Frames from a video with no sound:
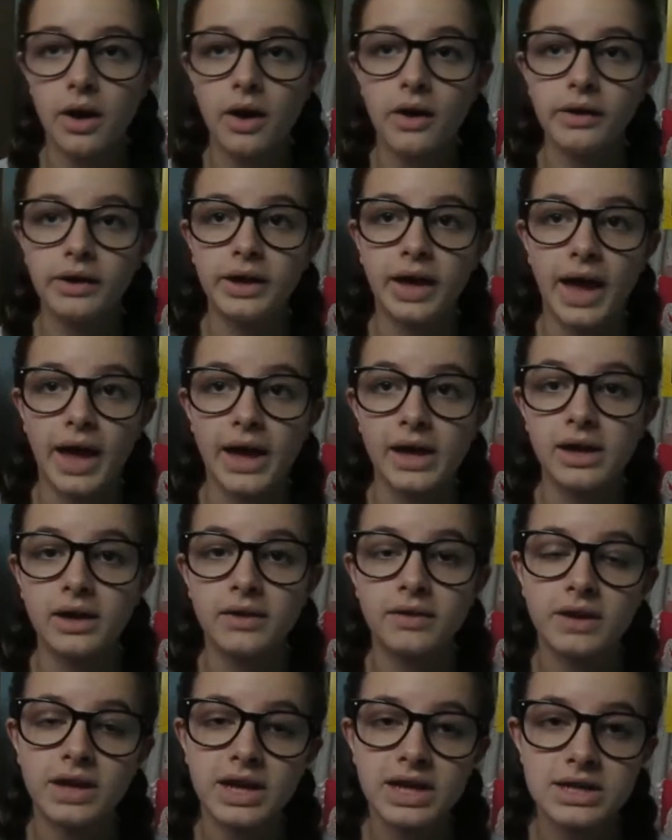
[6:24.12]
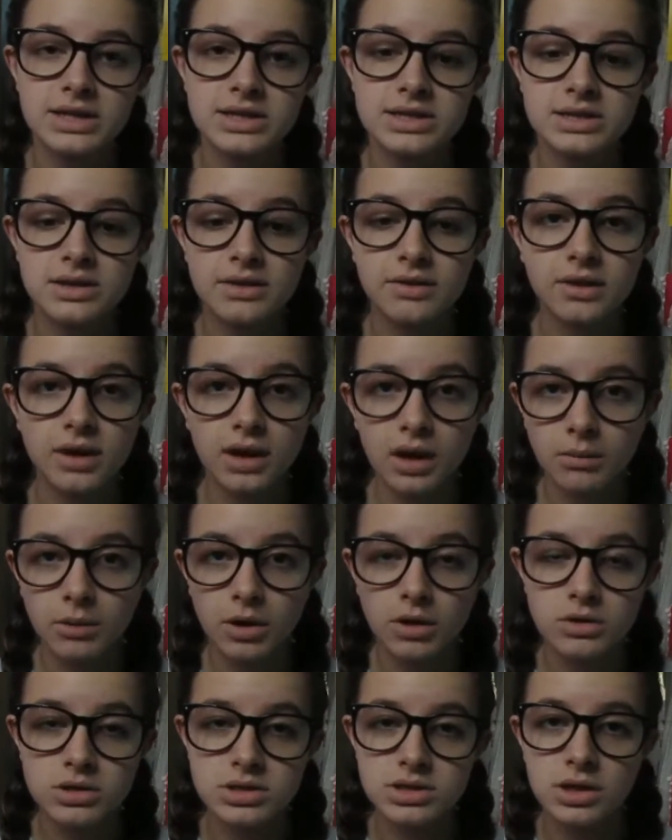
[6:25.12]
Okay, the next thing I'm
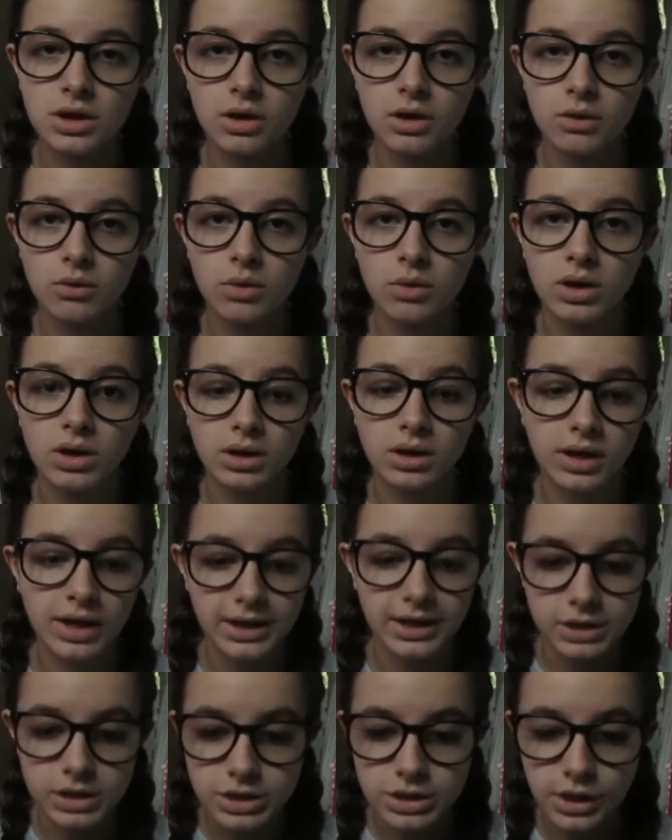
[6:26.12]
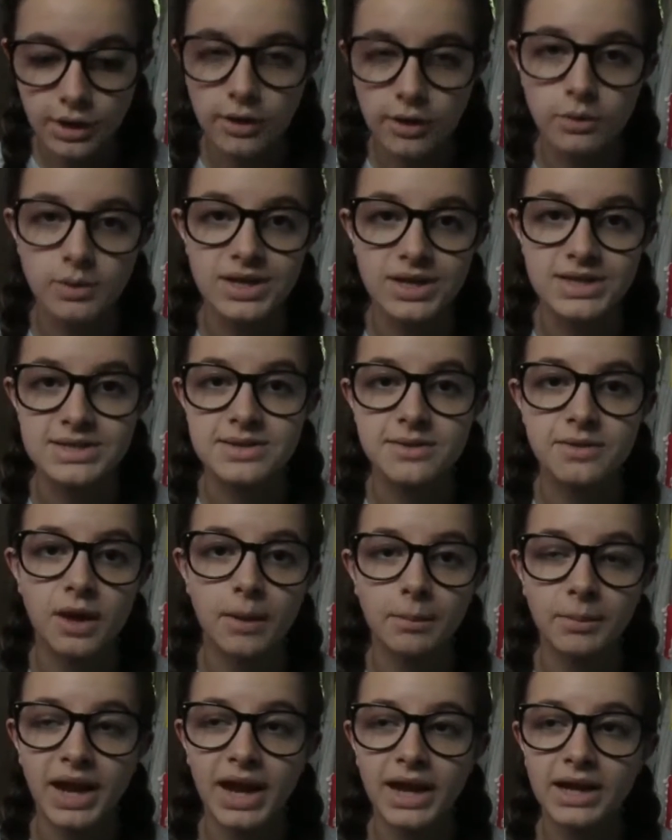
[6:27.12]
going to go into is
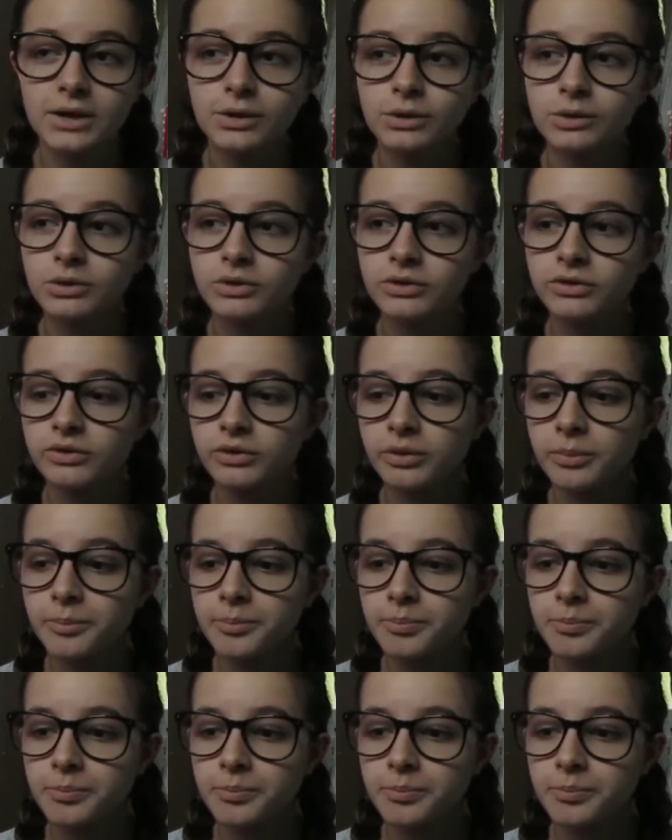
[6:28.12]
thumbnails.